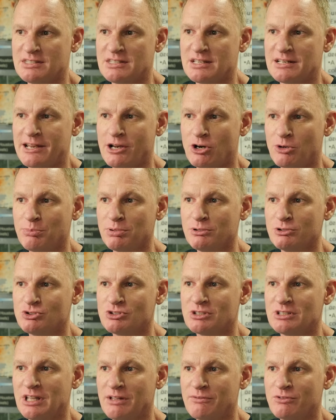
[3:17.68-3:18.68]
is that air
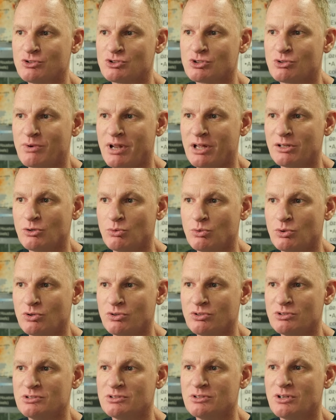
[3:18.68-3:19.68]
pollution levels around the
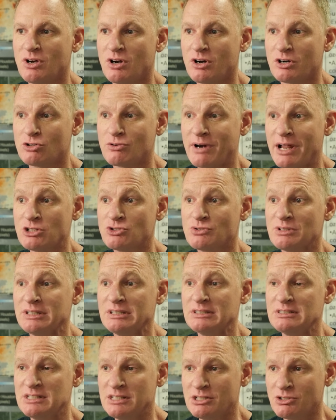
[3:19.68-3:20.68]
world are
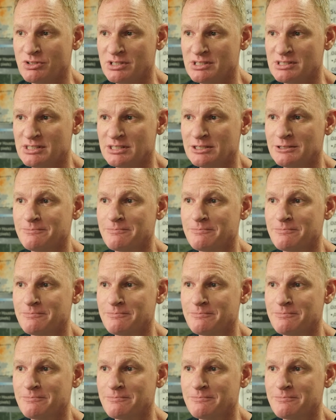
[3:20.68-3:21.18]
gradually decreasing.